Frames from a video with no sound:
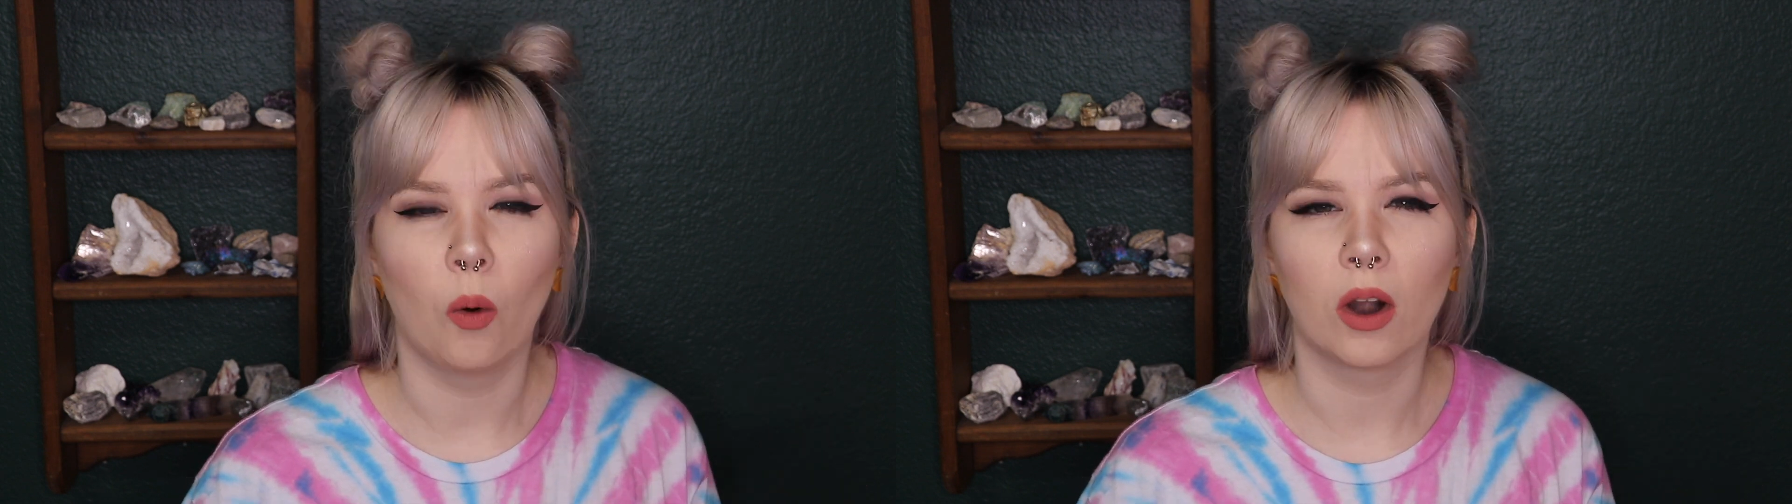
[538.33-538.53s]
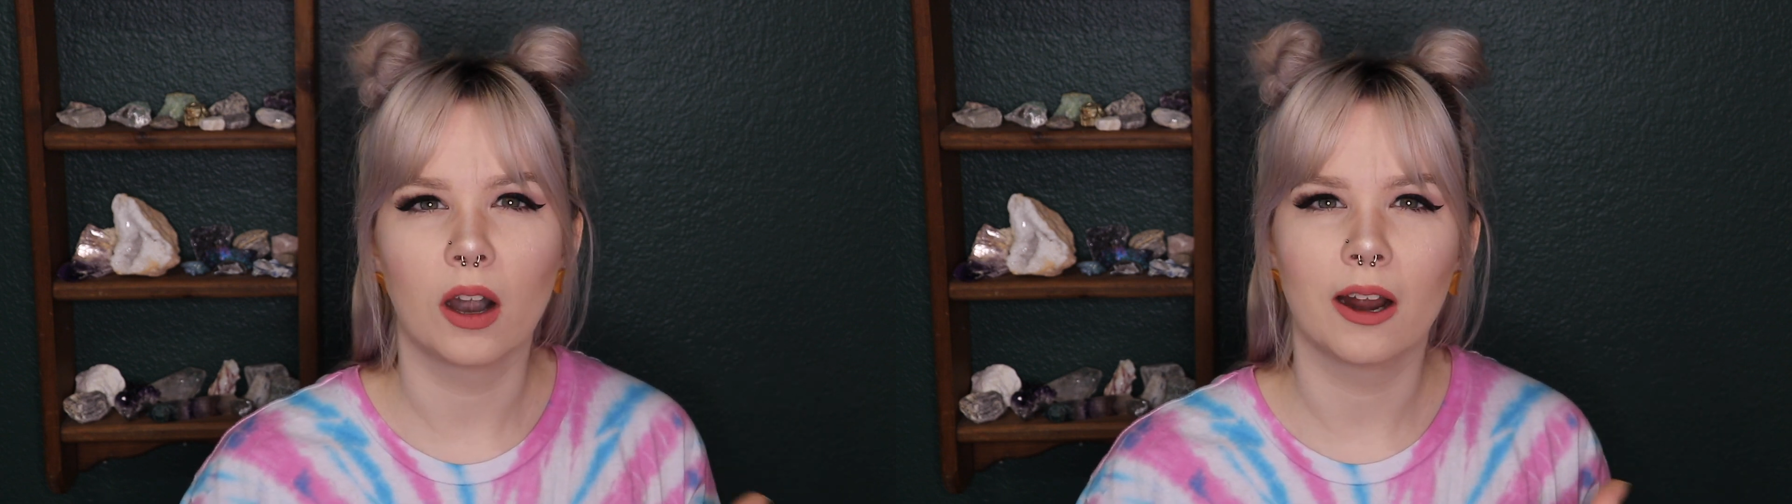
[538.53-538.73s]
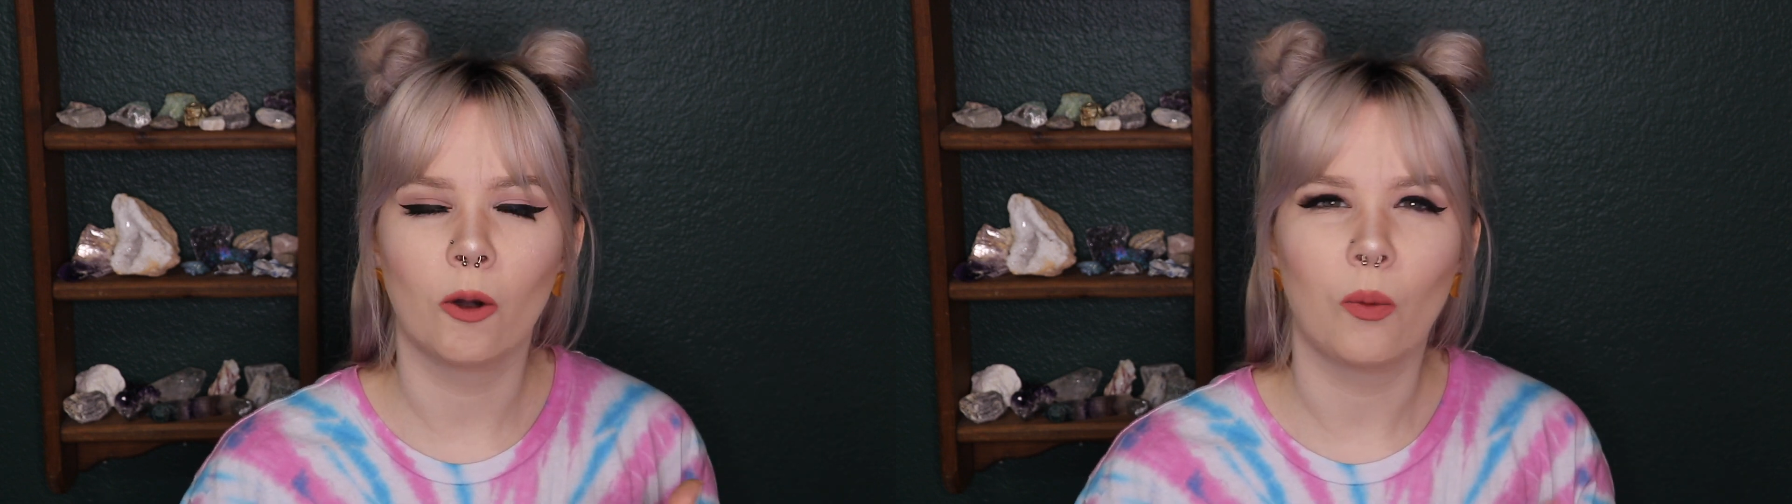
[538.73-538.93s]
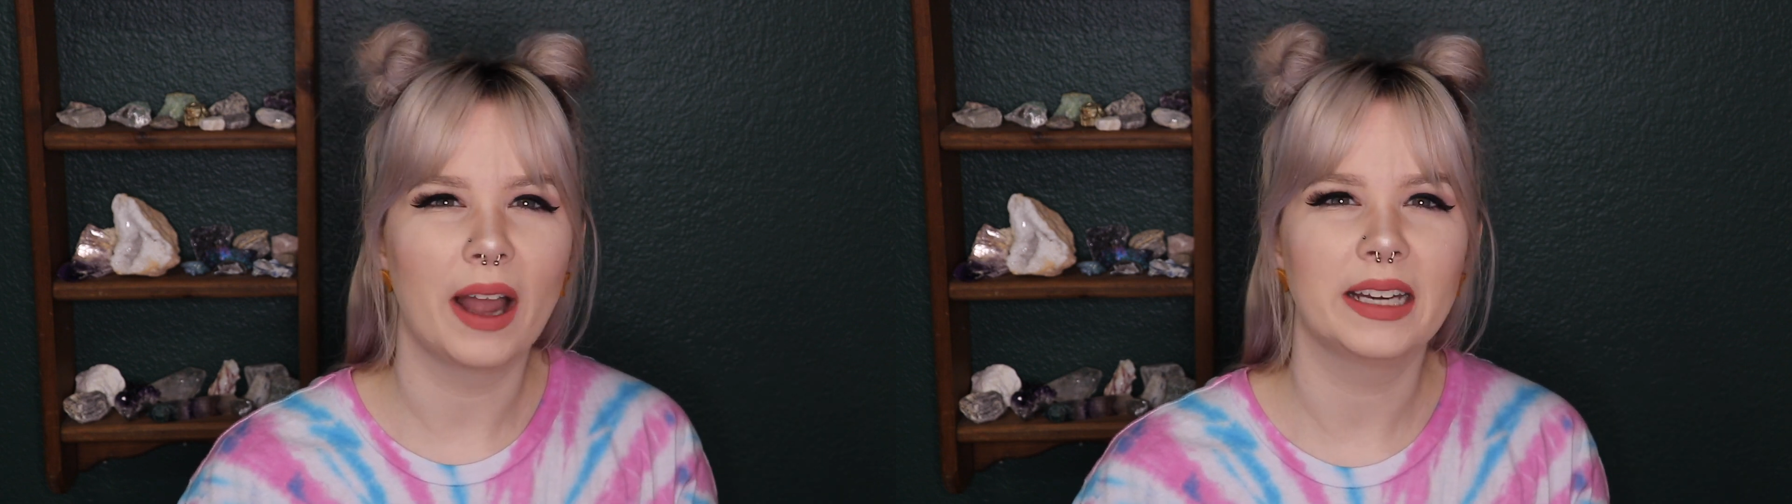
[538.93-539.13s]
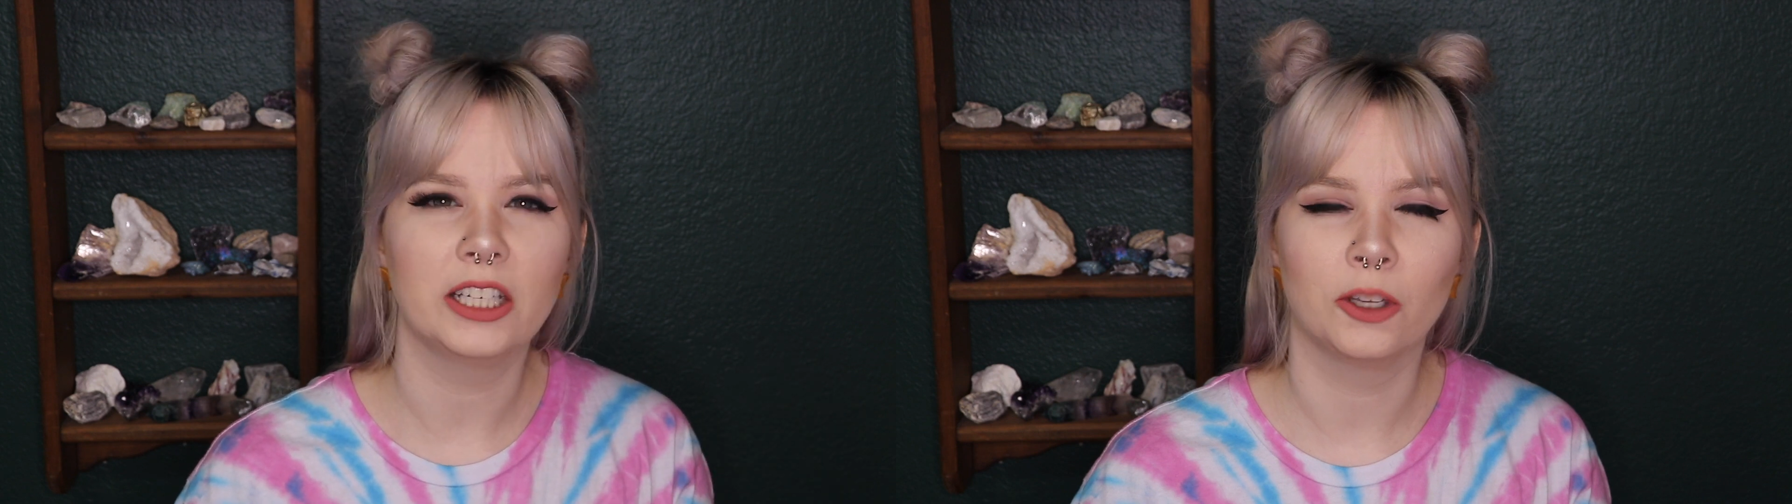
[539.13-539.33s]
Or
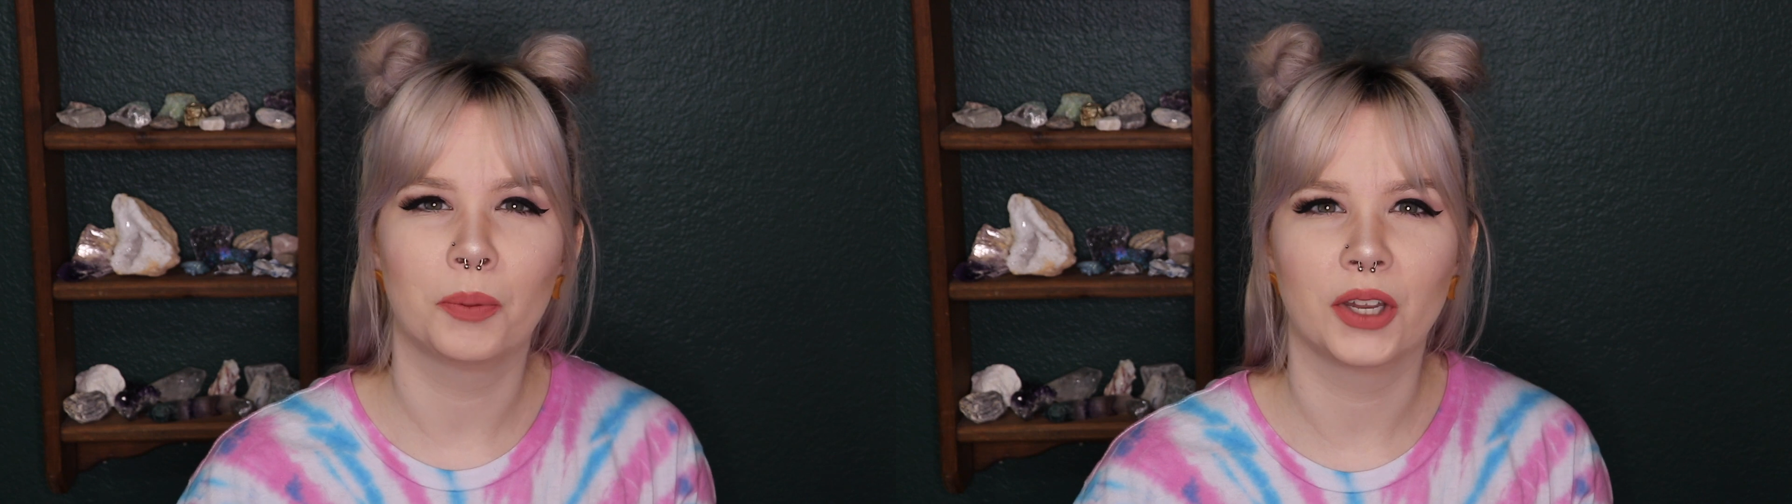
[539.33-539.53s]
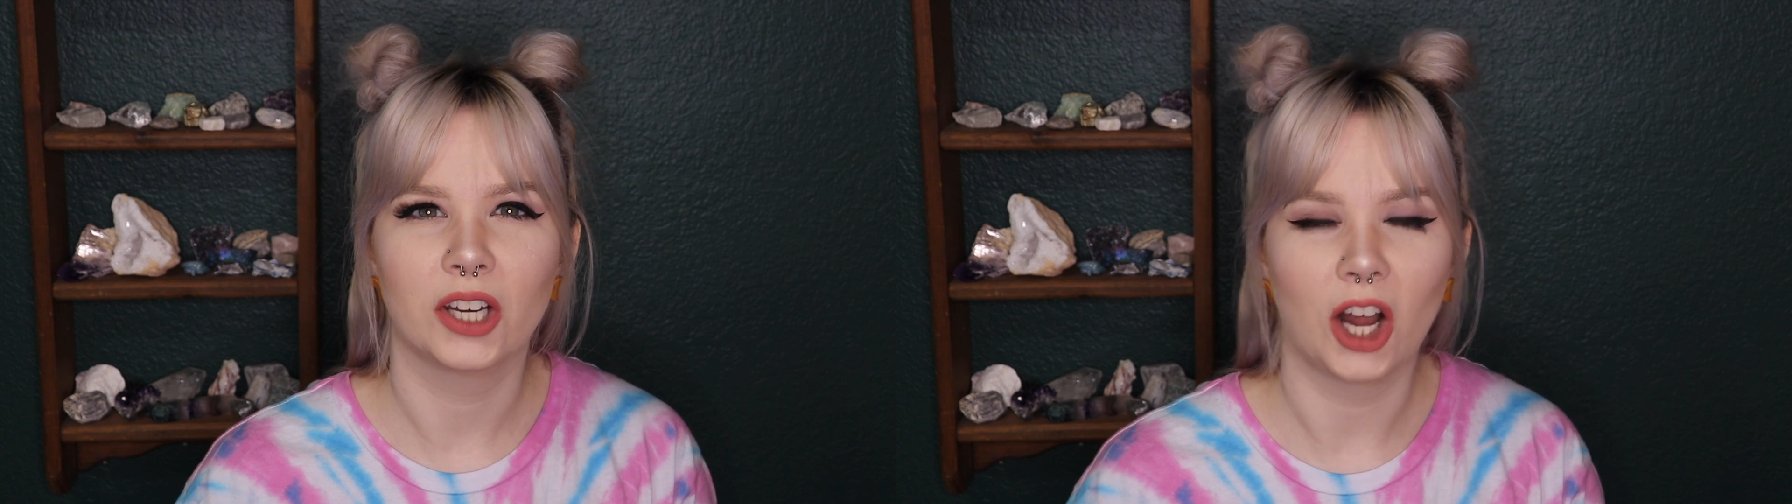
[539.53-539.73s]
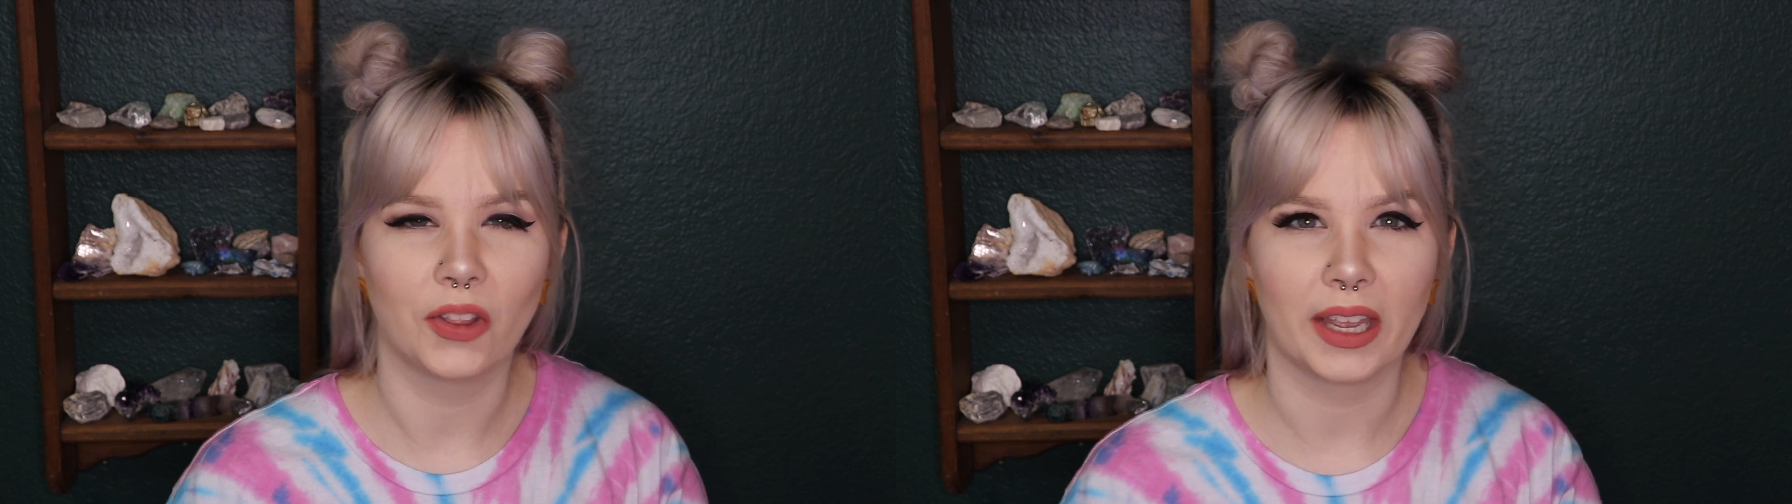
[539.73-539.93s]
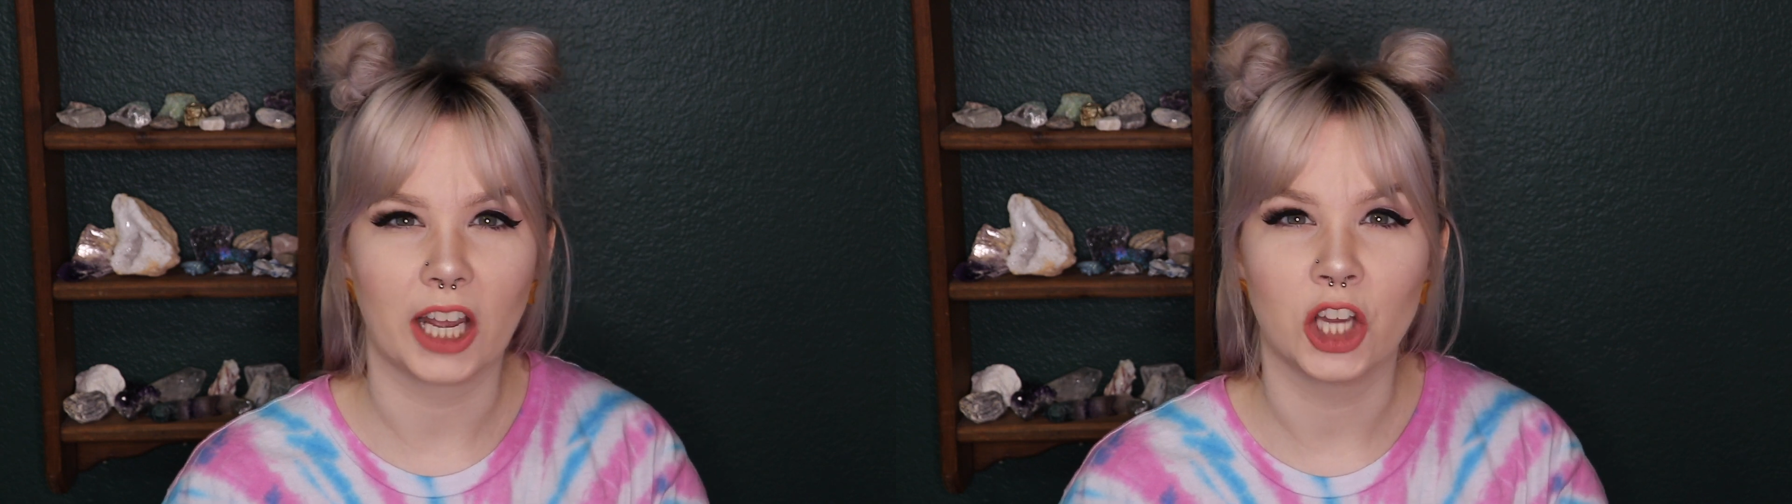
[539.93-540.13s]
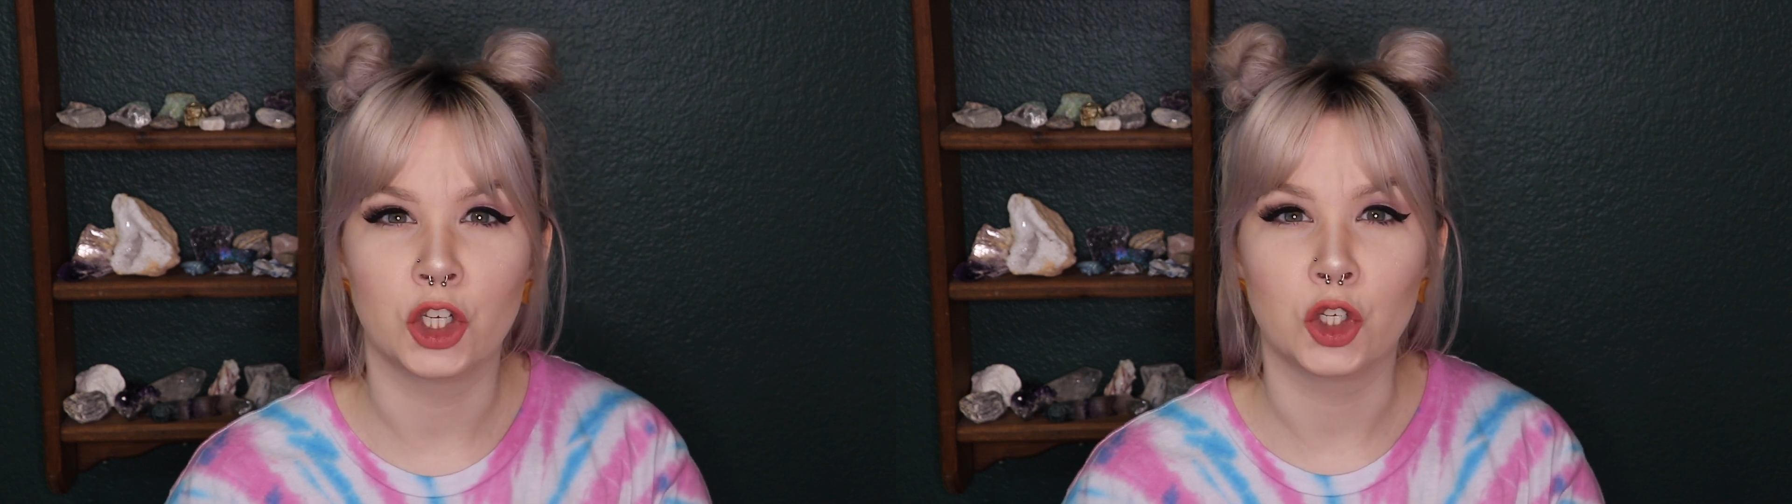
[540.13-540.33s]
why didn't you put it on
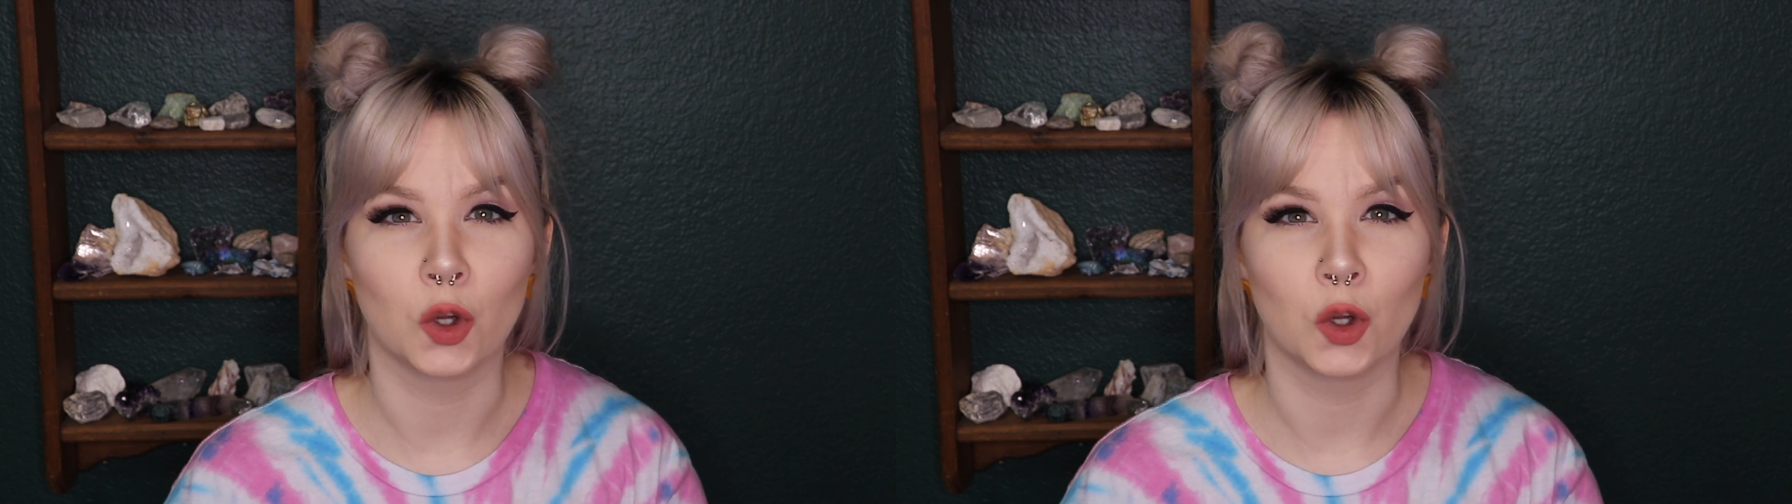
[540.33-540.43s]
like a